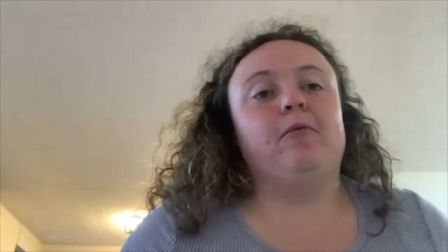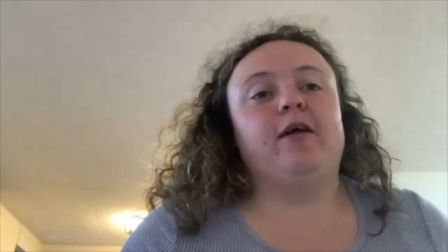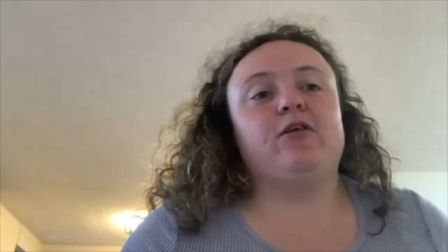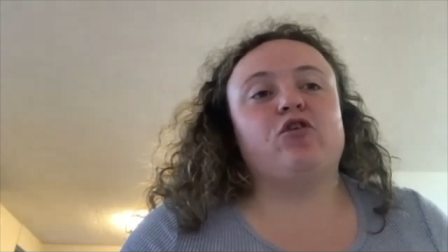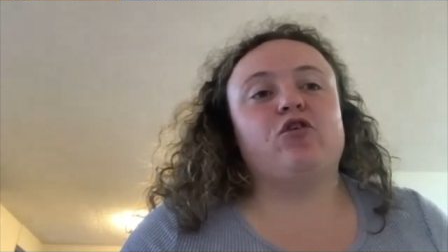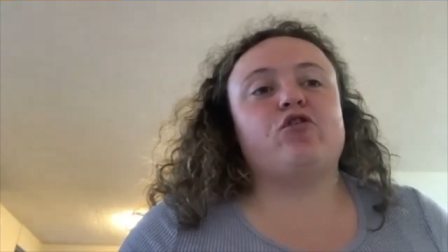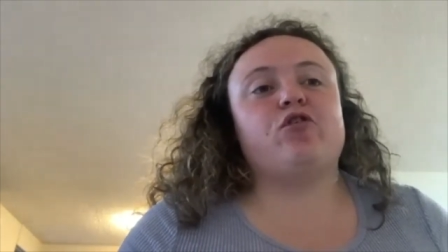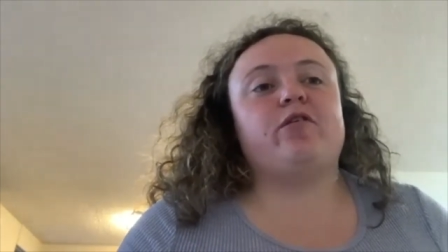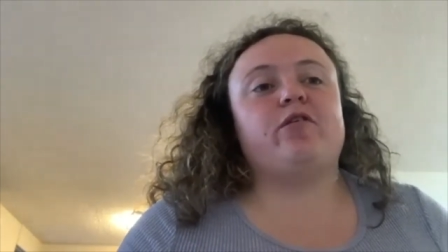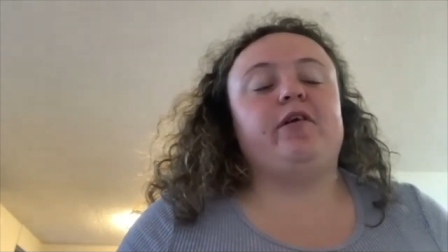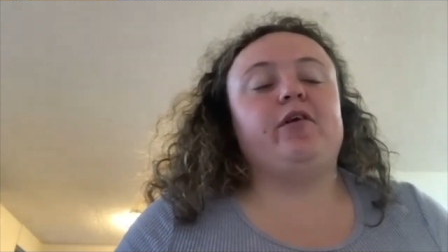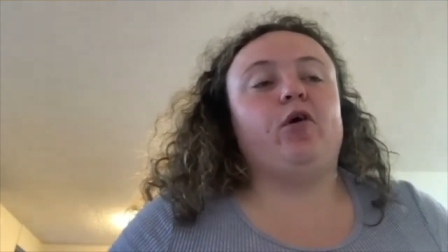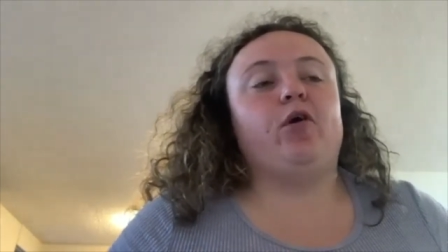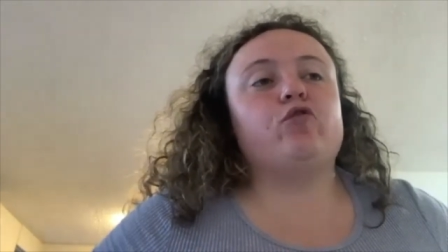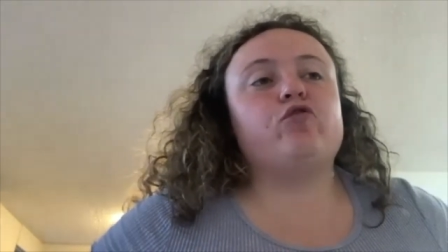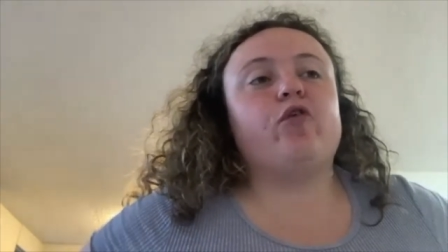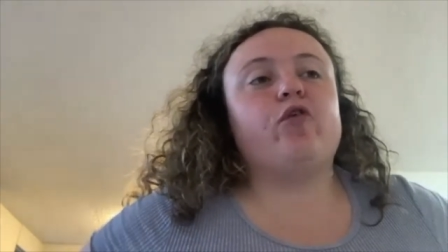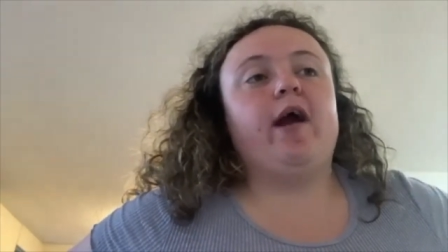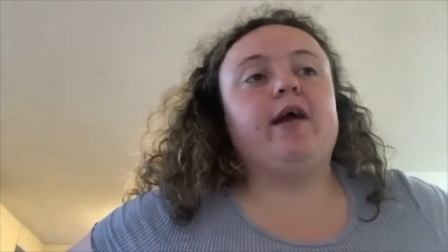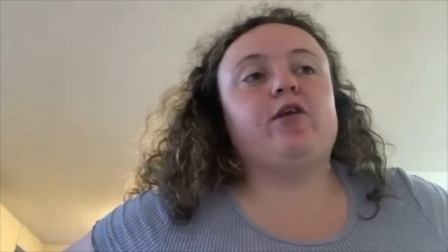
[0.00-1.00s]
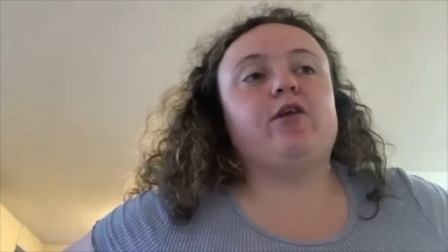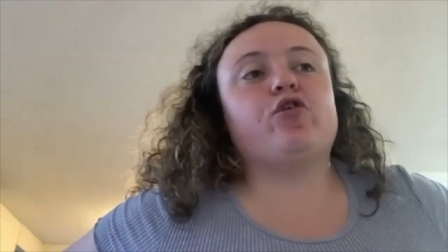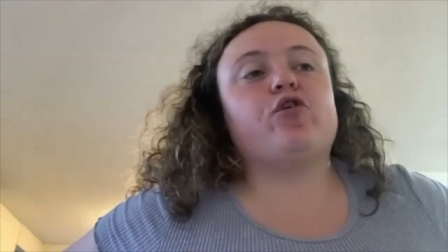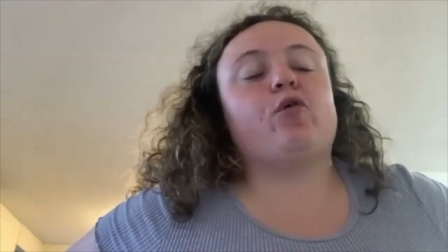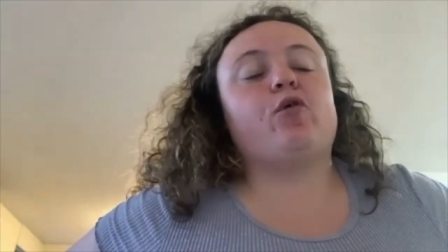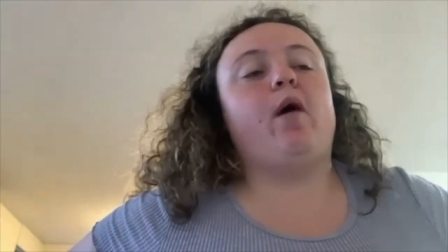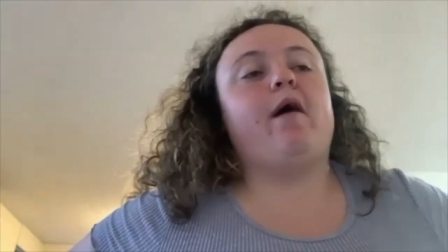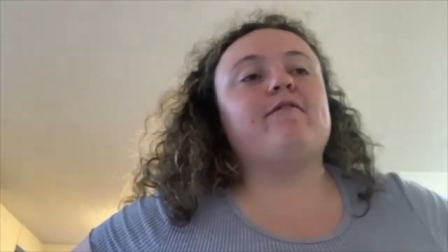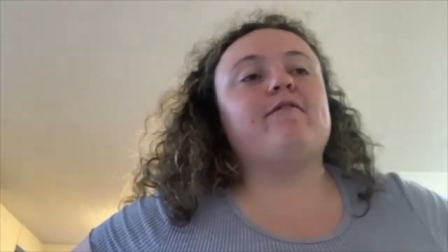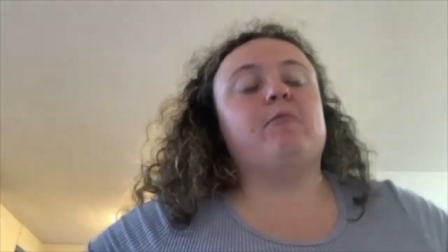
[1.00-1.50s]
I just try to
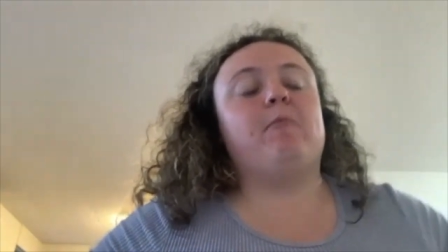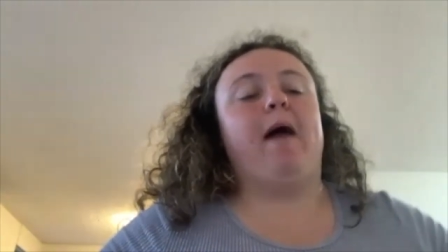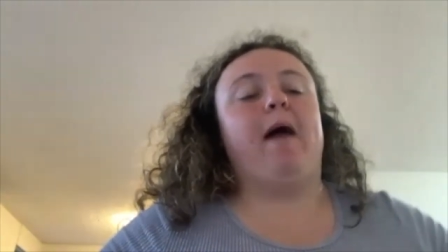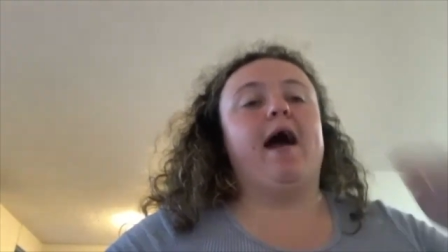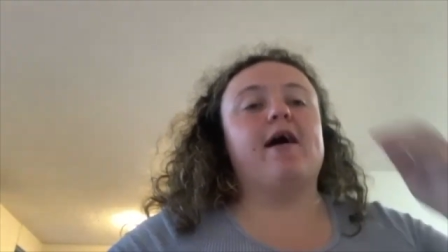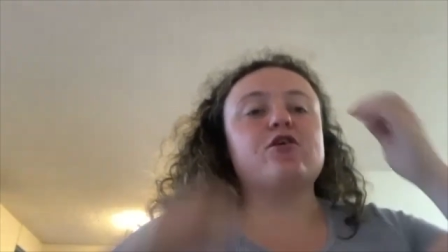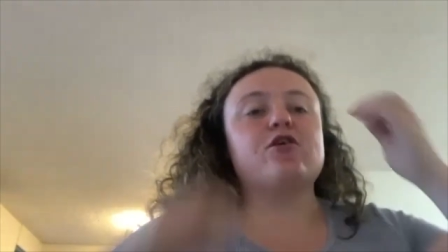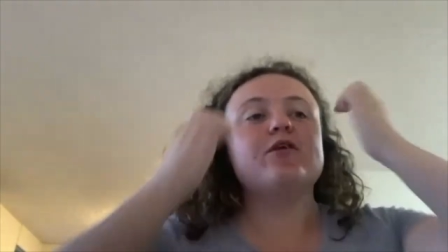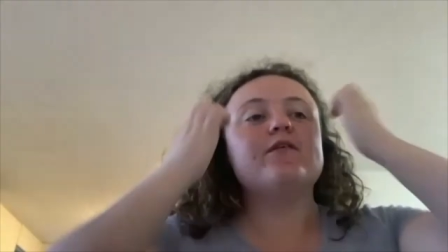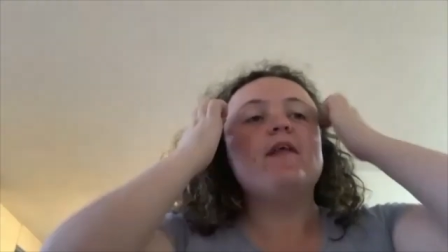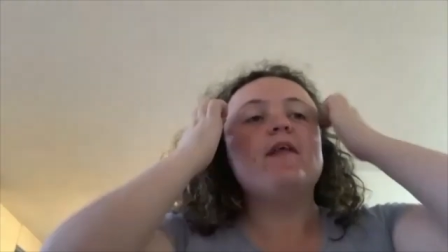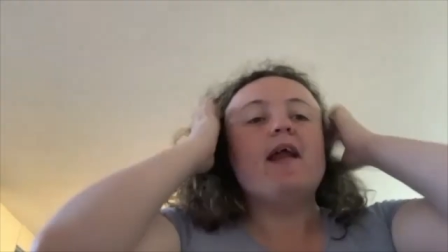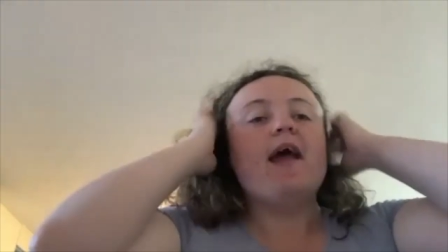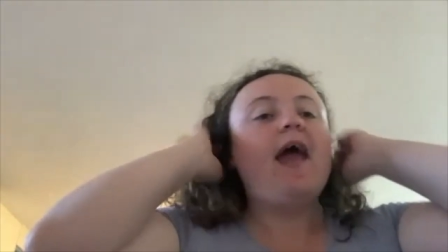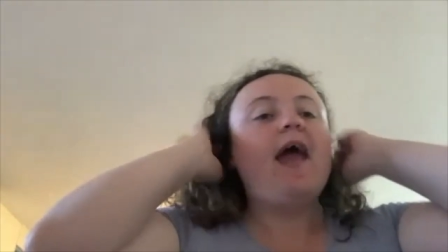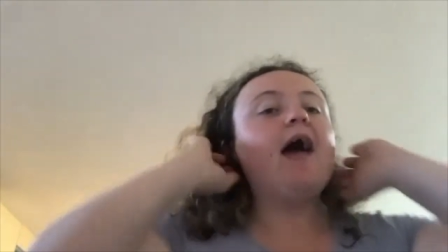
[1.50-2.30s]
show off the passion that I